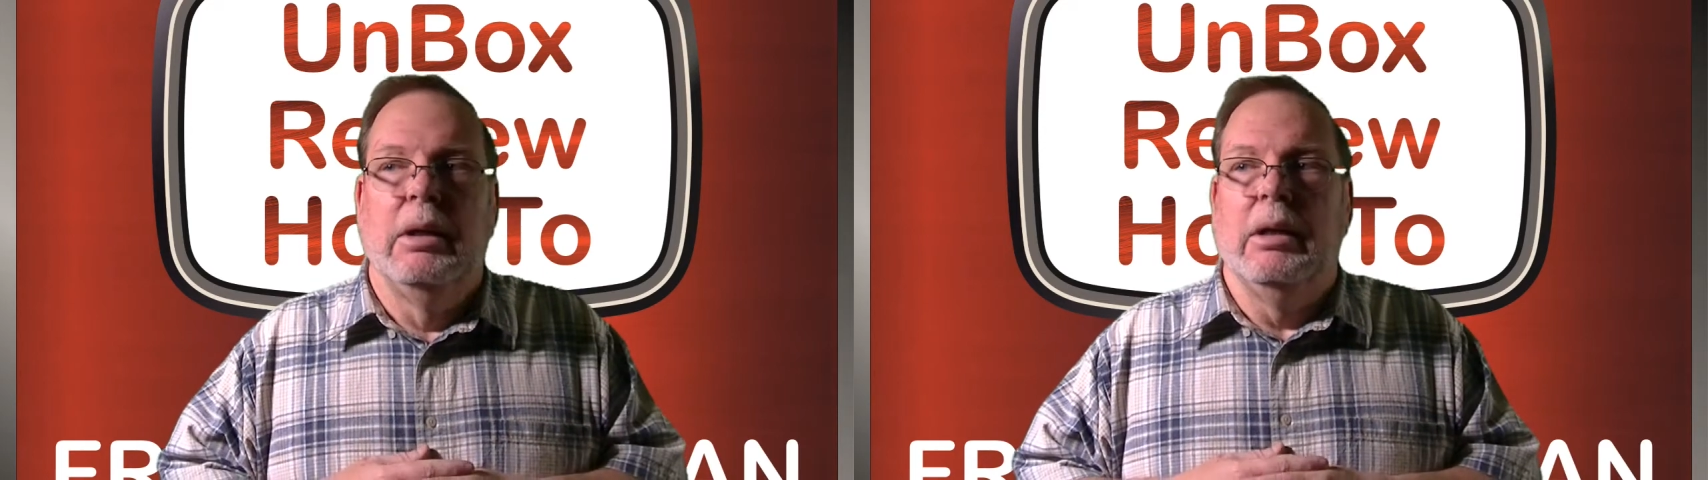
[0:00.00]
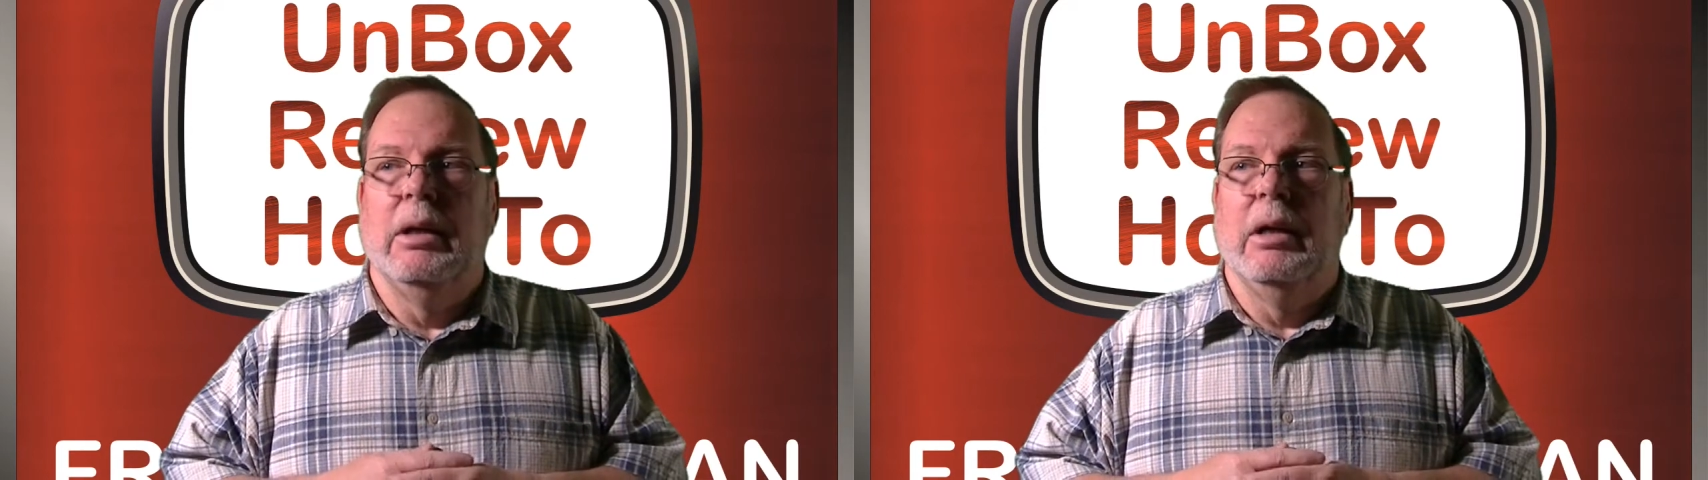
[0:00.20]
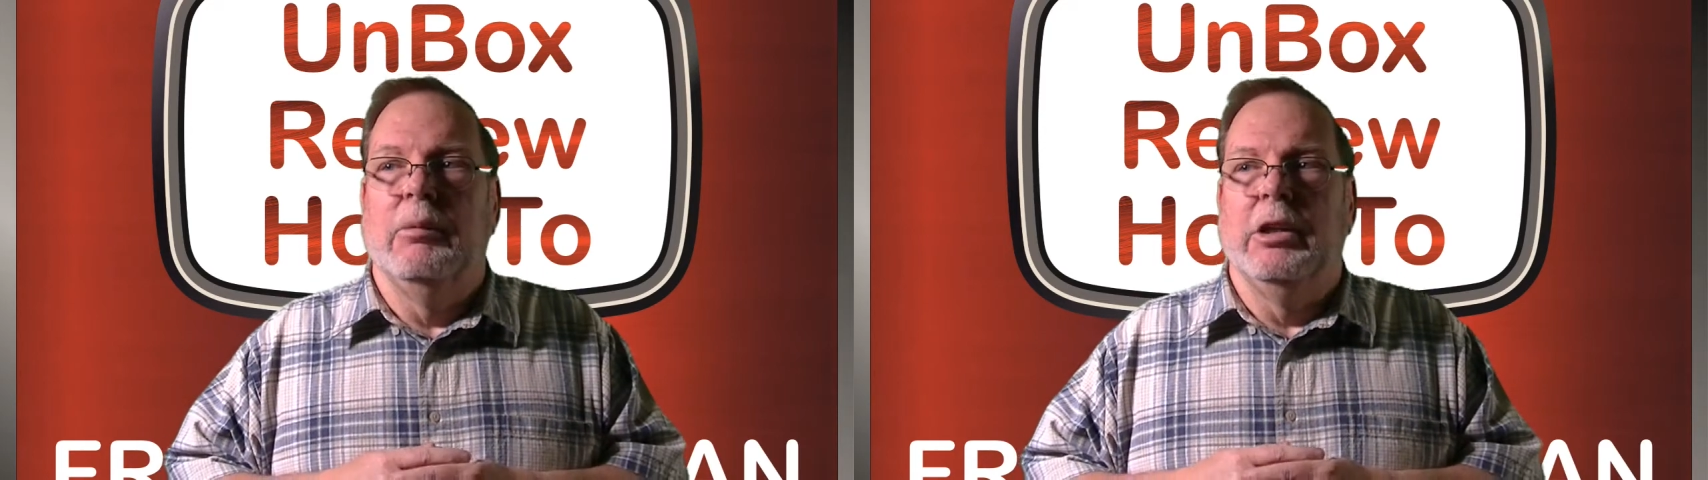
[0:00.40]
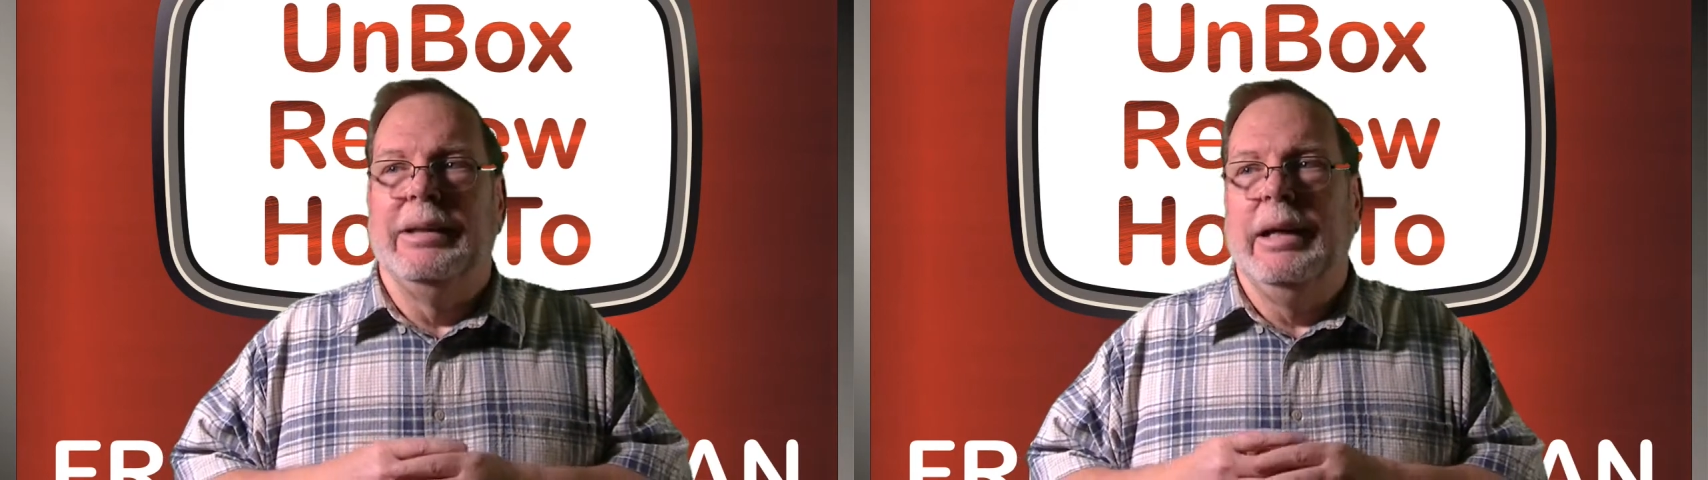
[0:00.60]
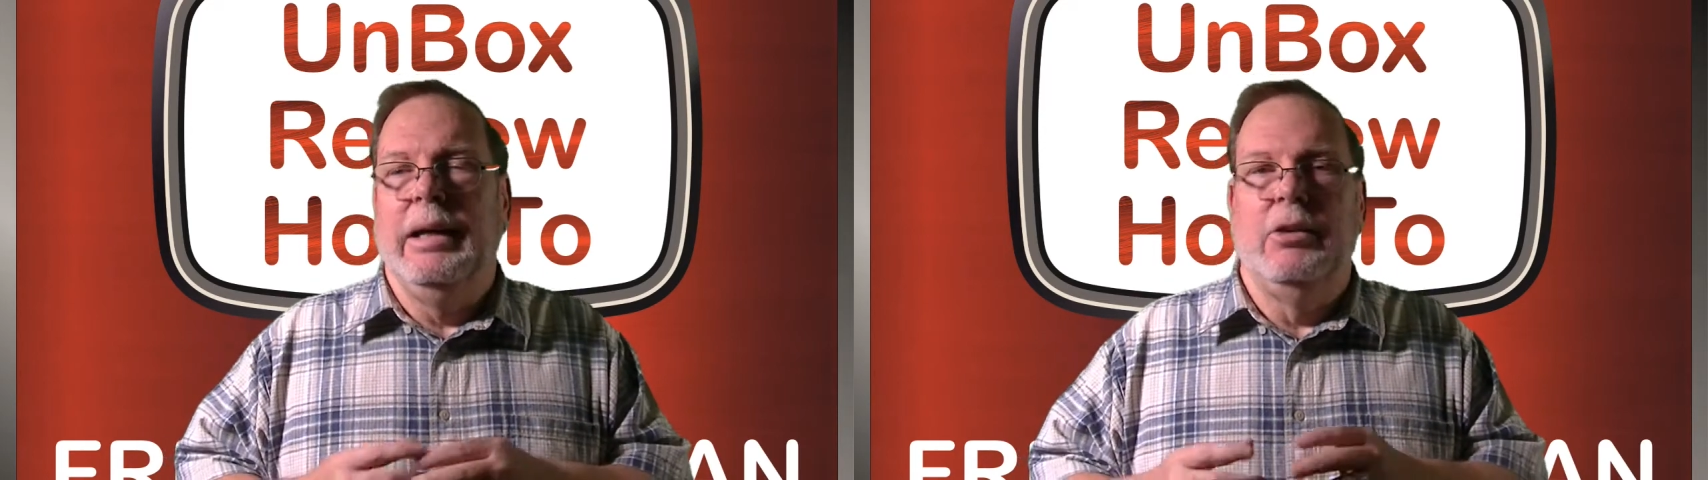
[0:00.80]
On
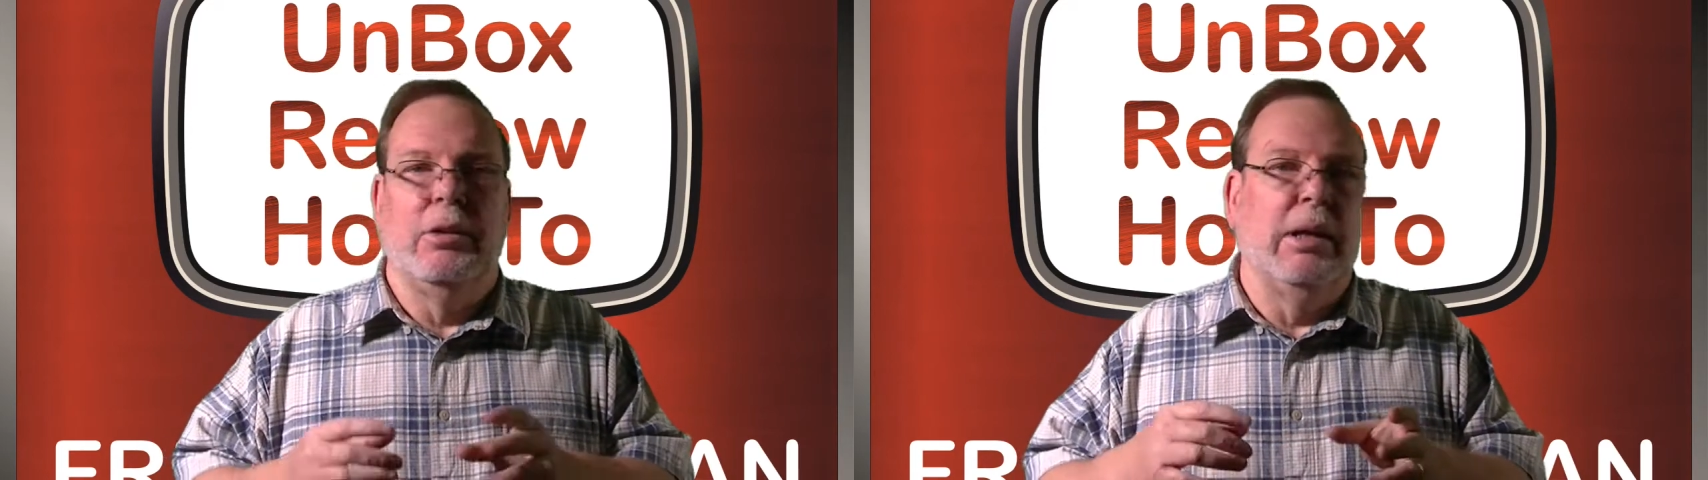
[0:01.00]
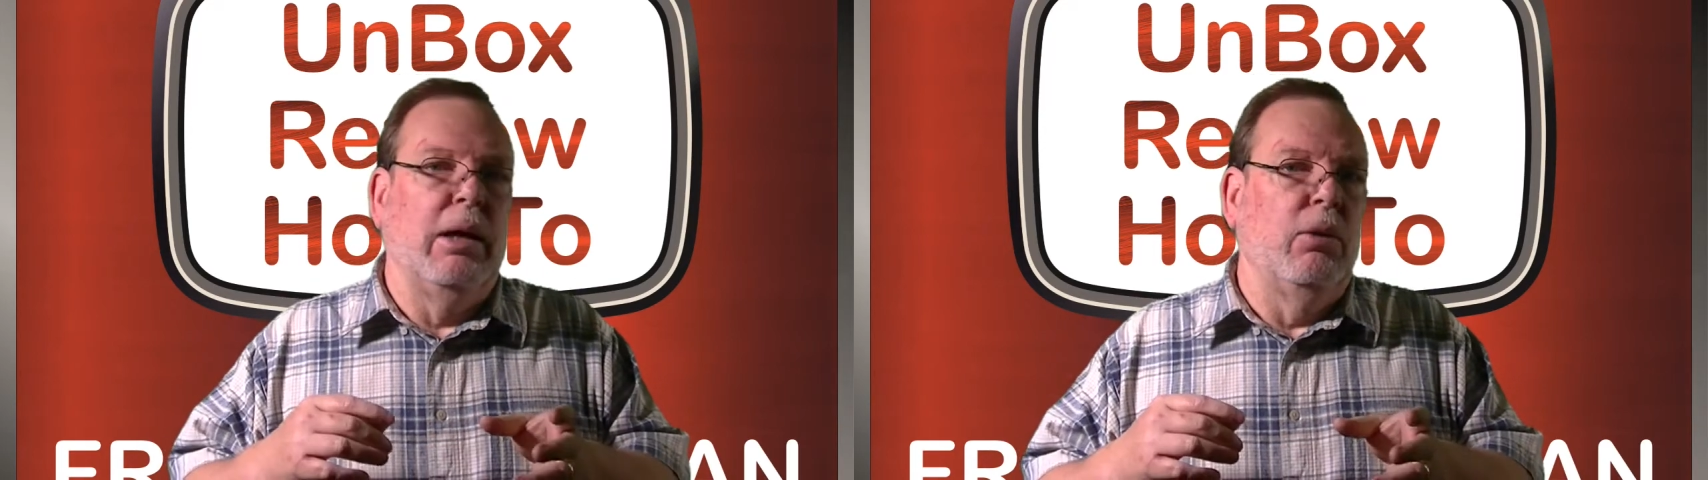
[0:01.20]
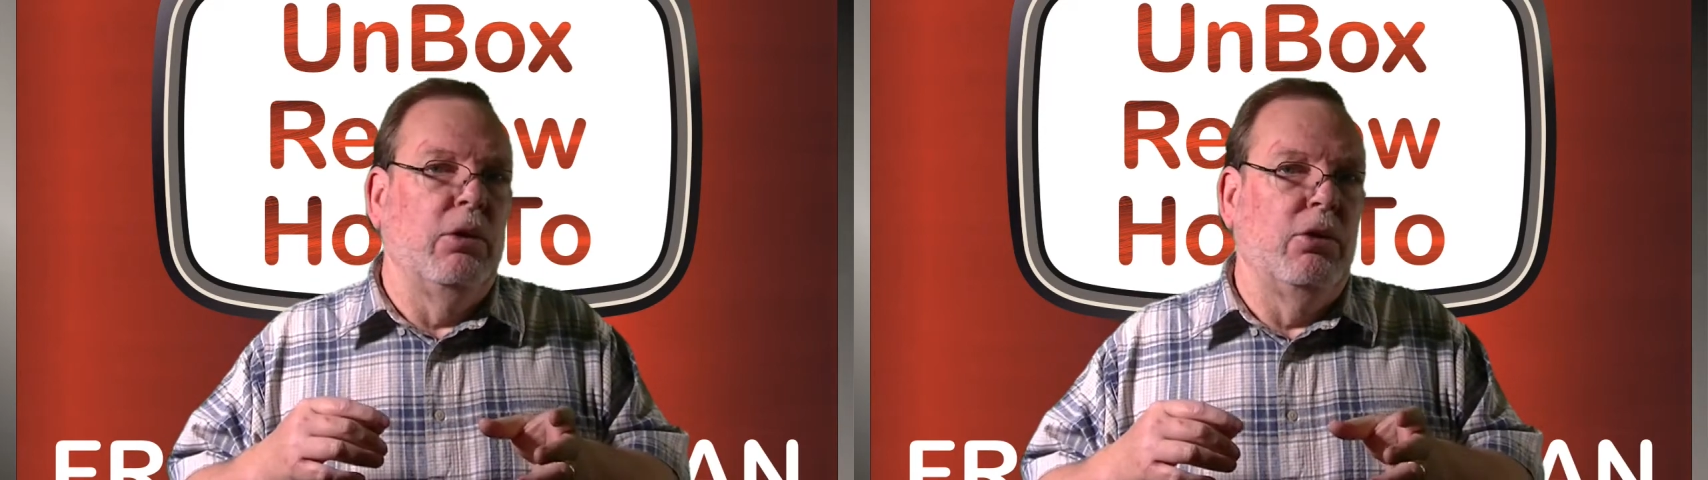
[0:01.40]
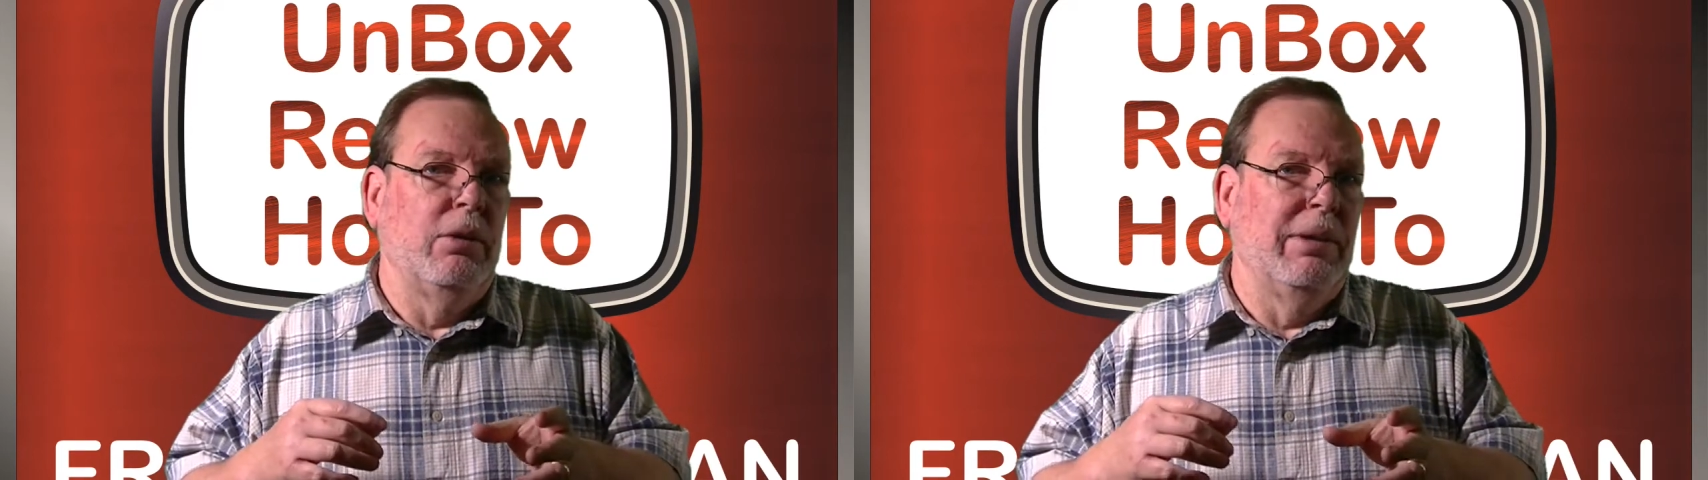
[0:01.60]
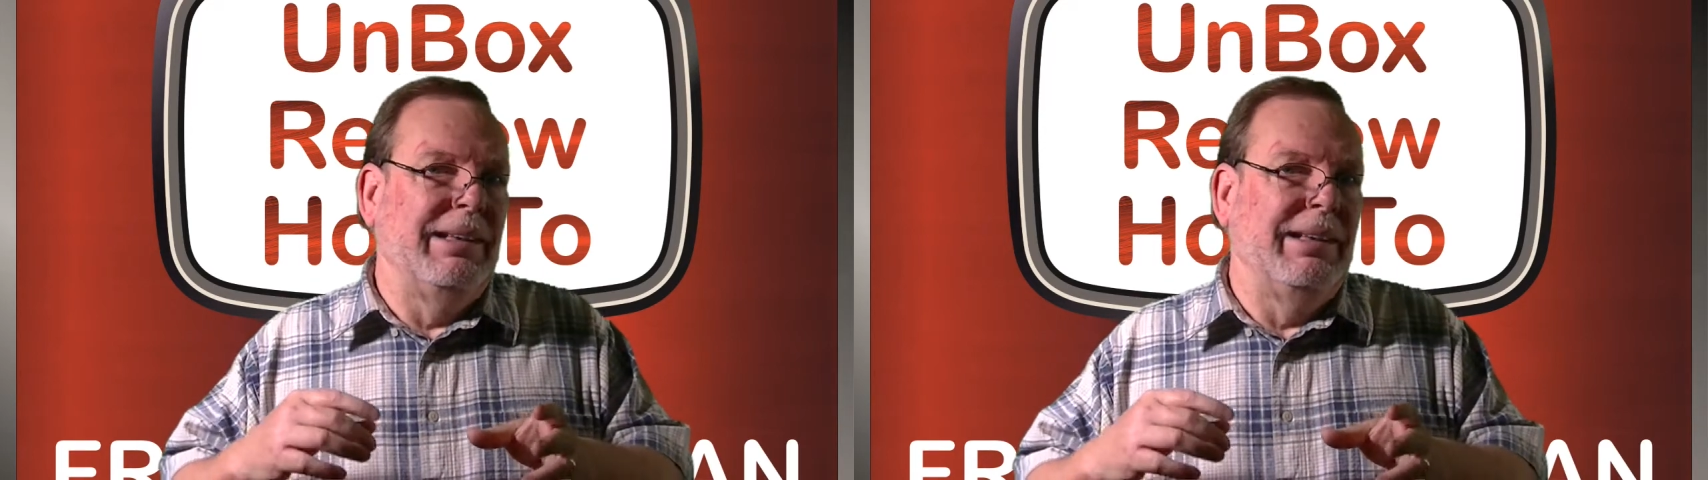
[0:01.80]
days that I was